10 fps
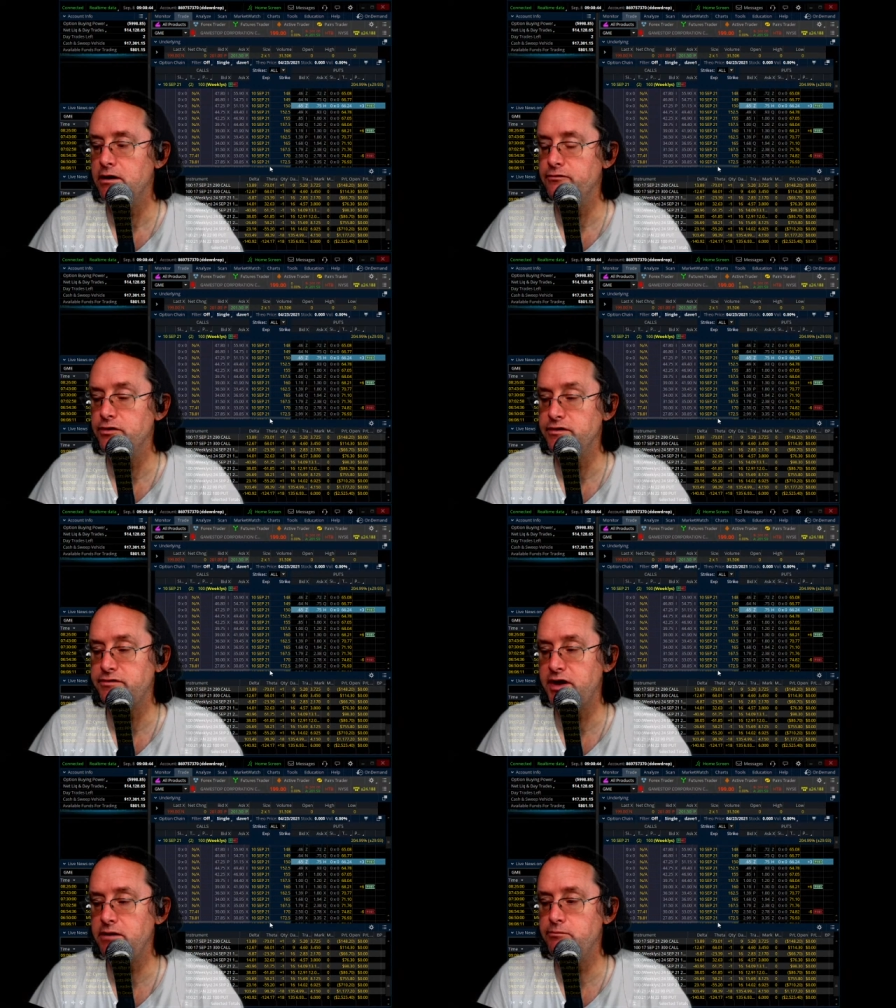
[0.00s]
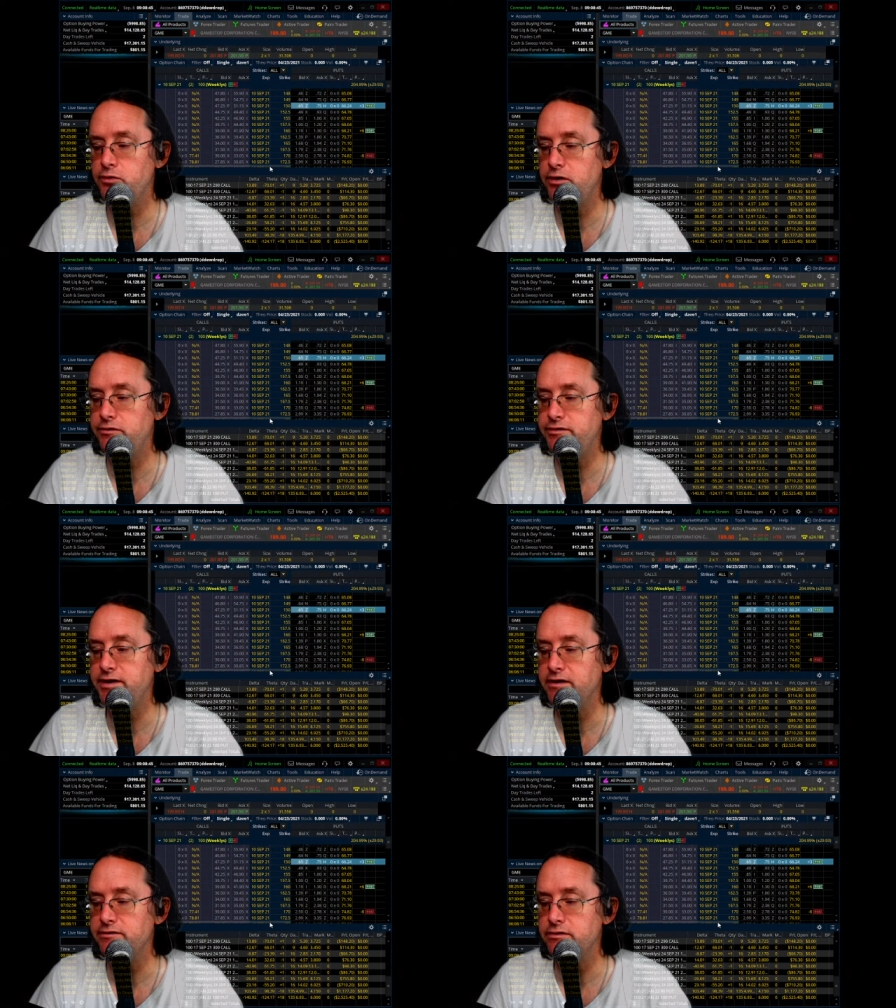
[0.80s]
for the same puts,
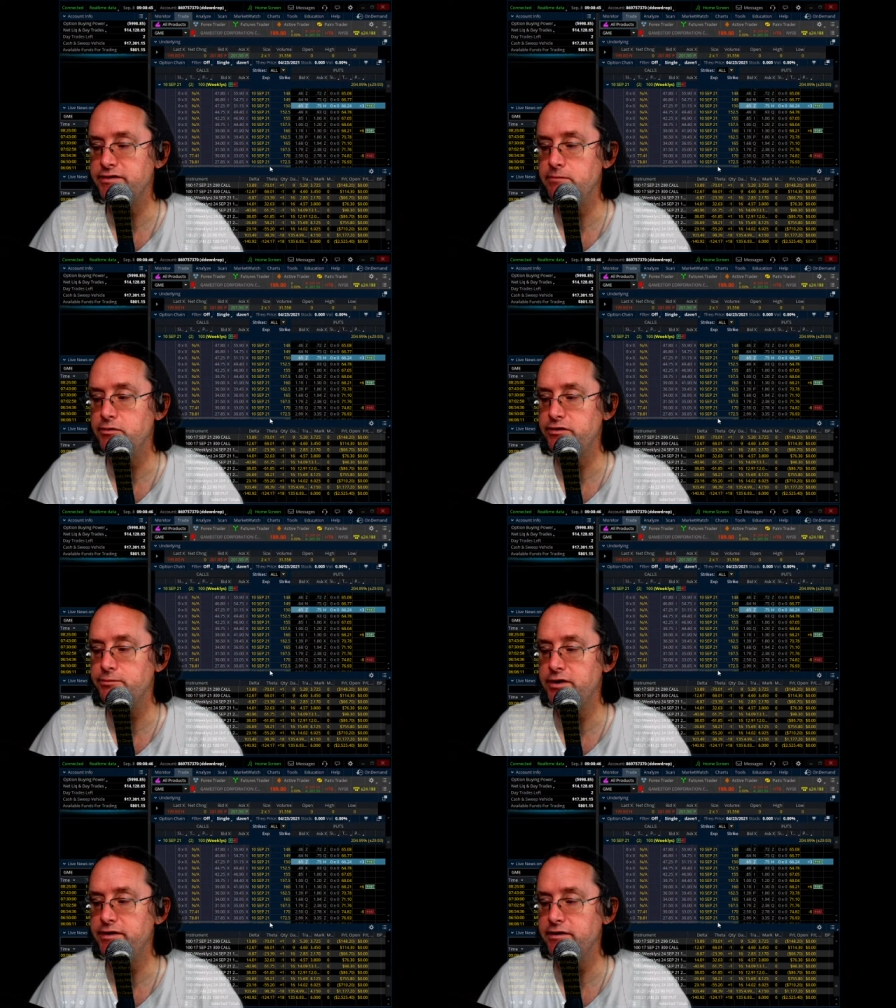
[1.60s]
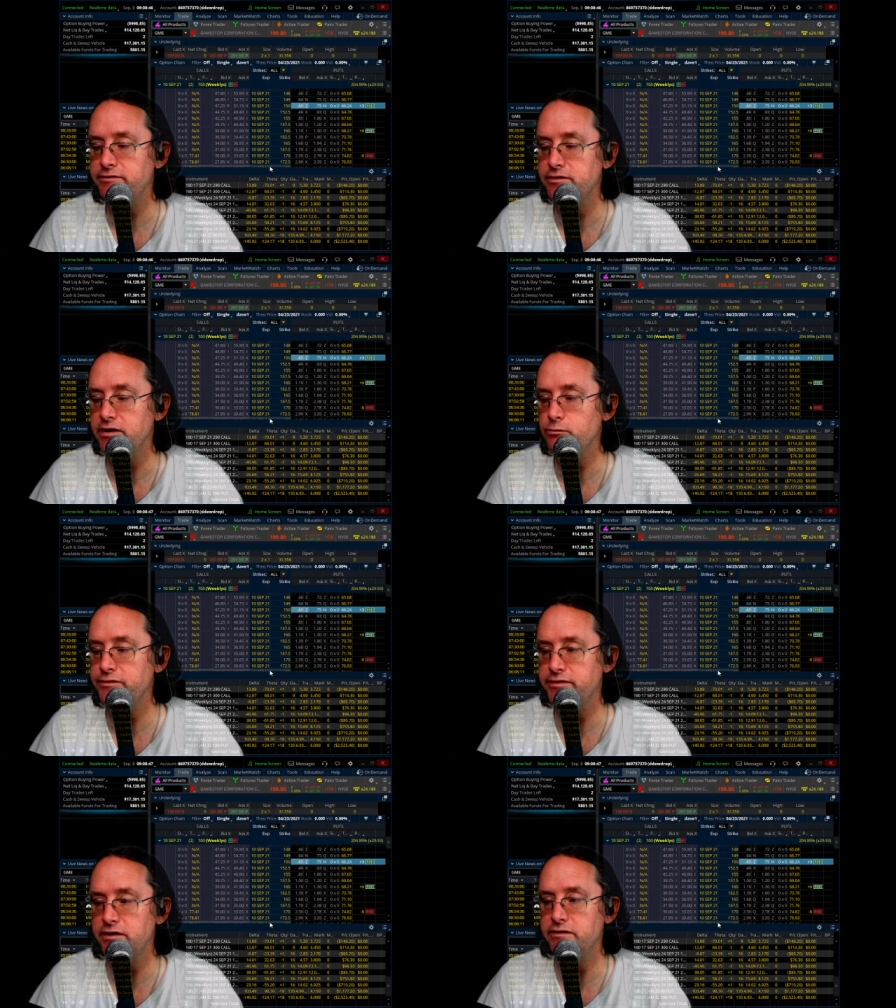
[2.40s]
same put spread yesterday.
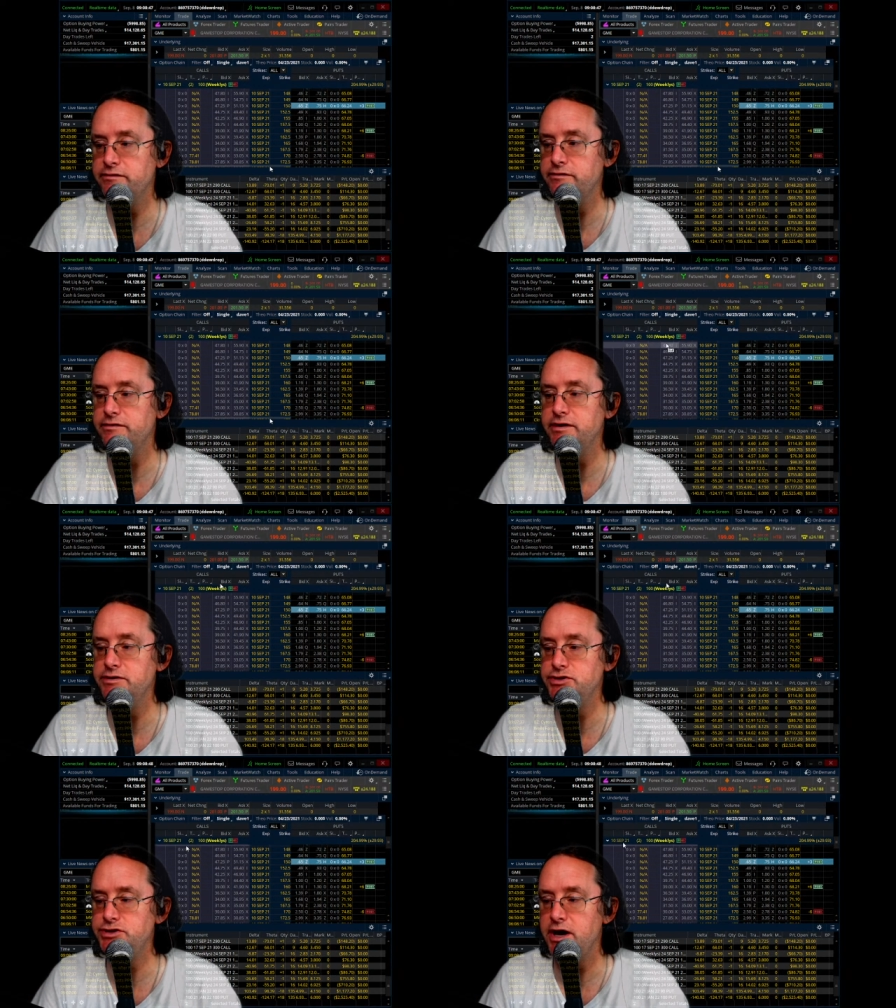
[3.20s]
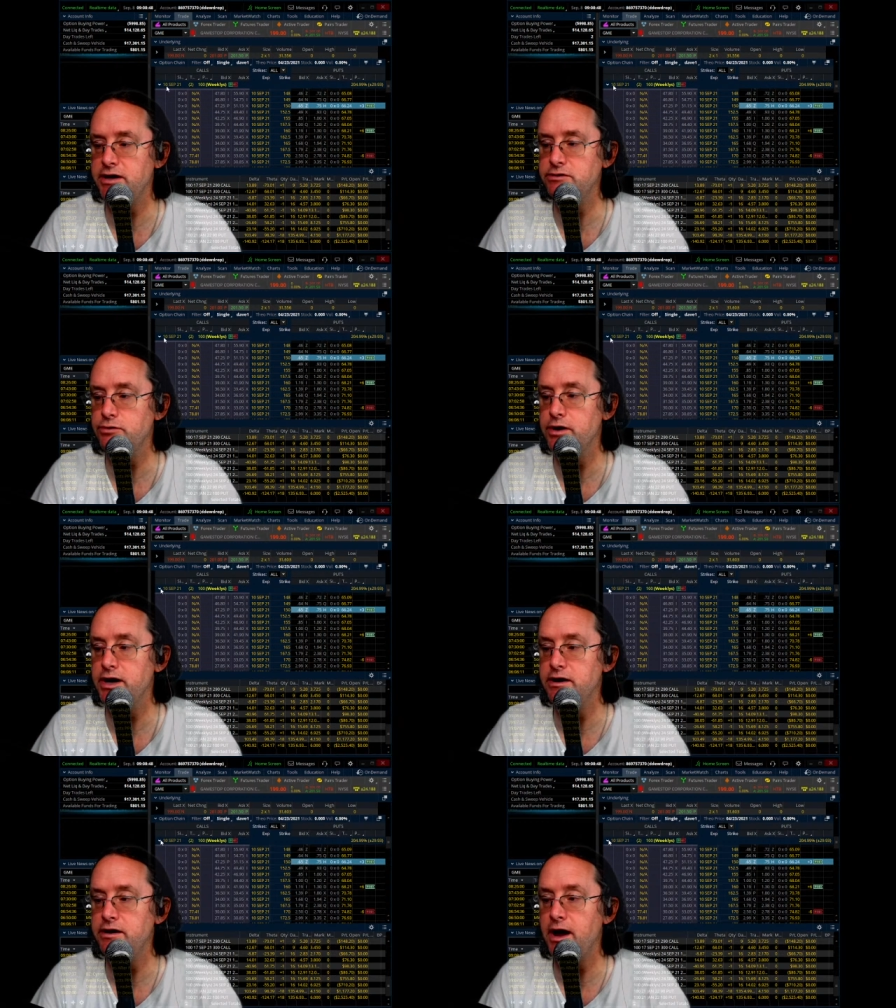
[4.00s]
Once again, this is the
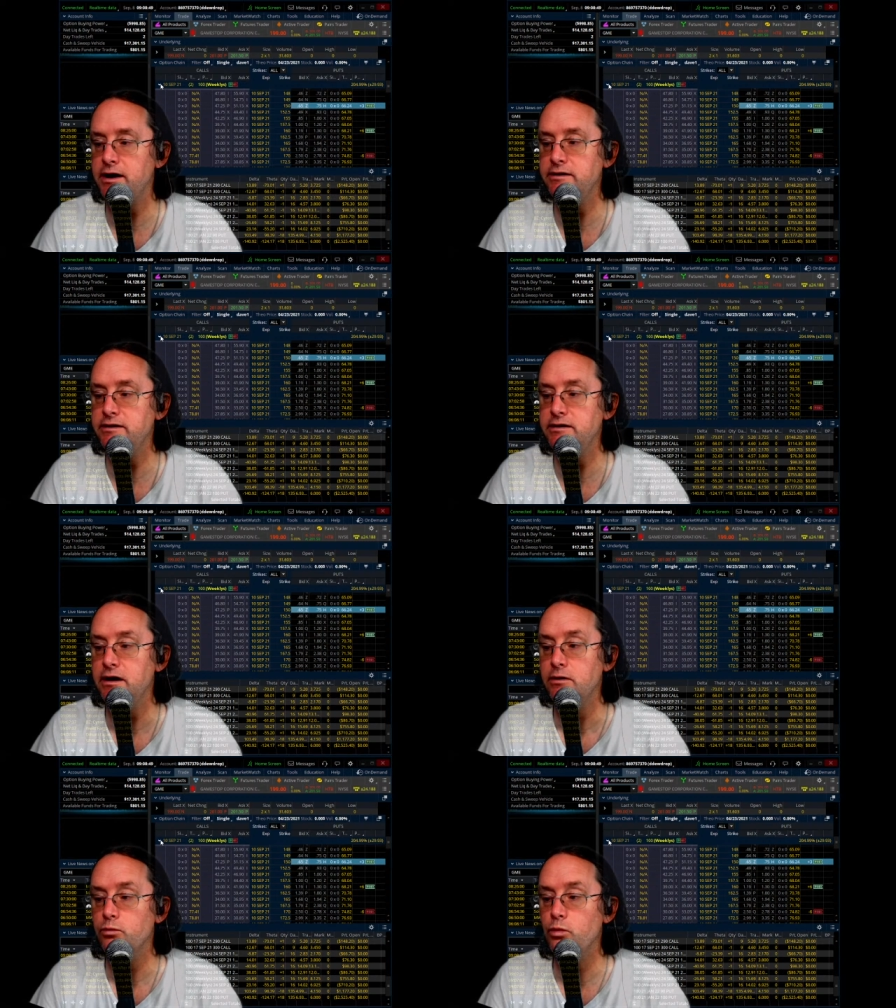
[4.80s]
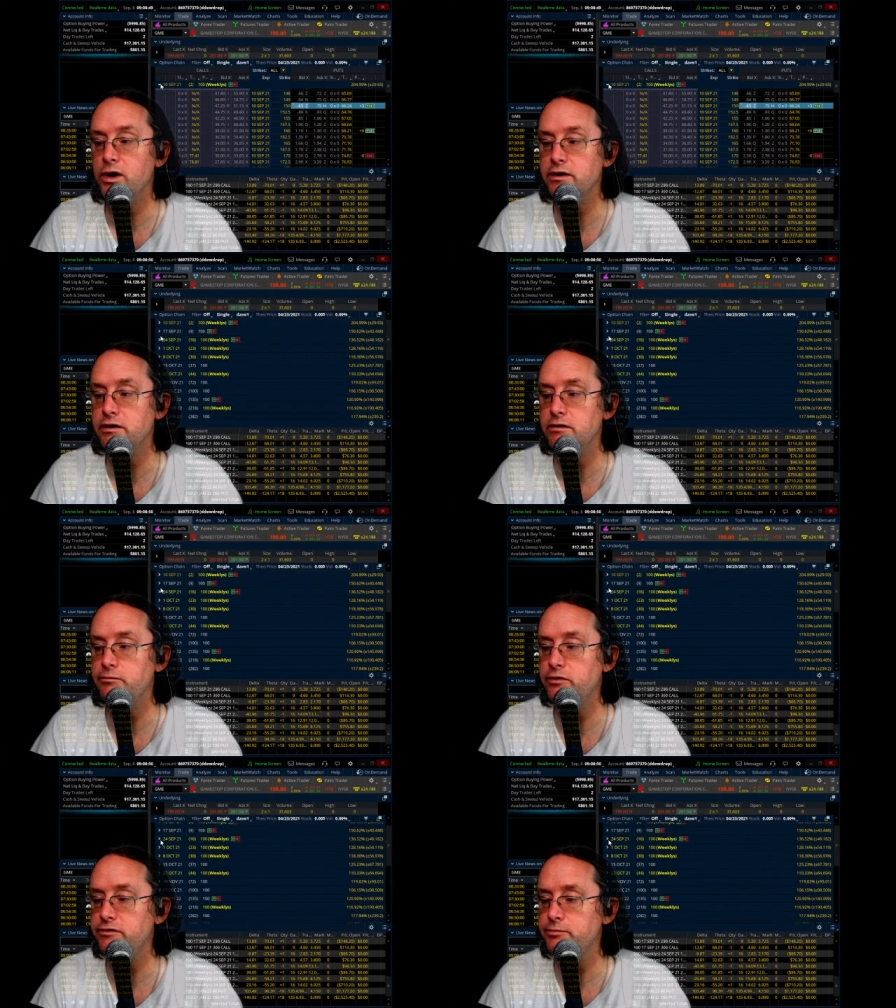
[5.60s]
January 90-100
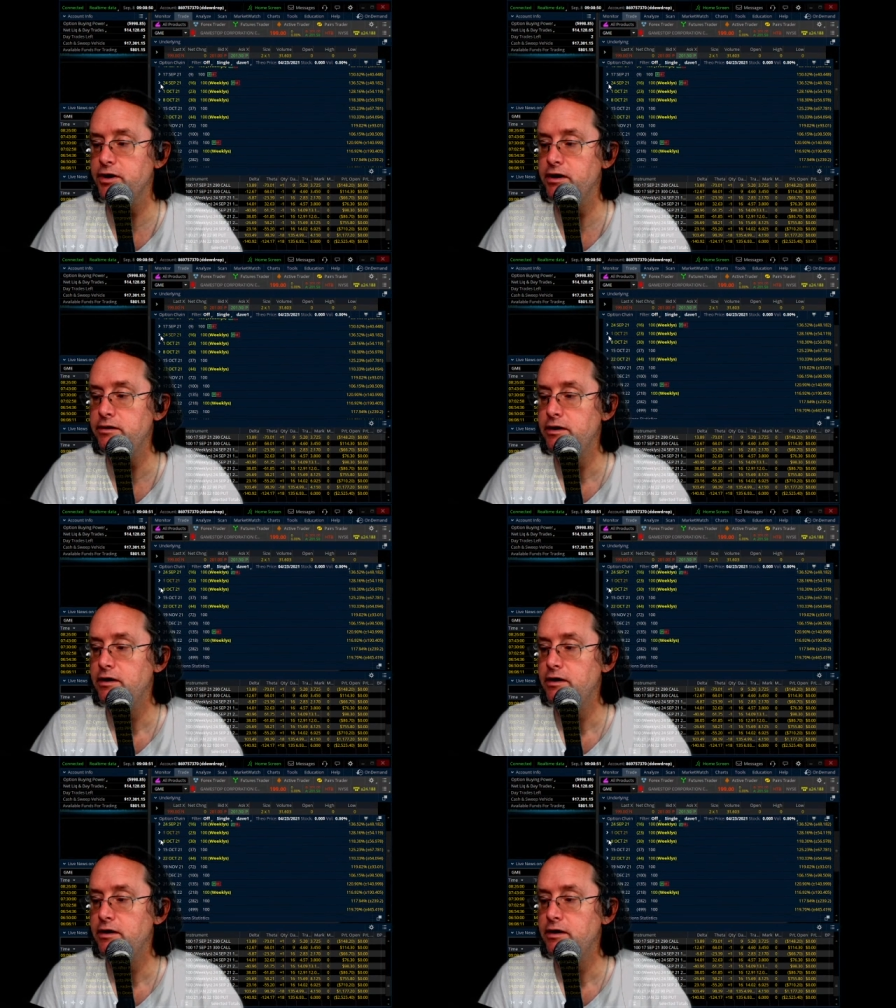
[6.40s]
put spread.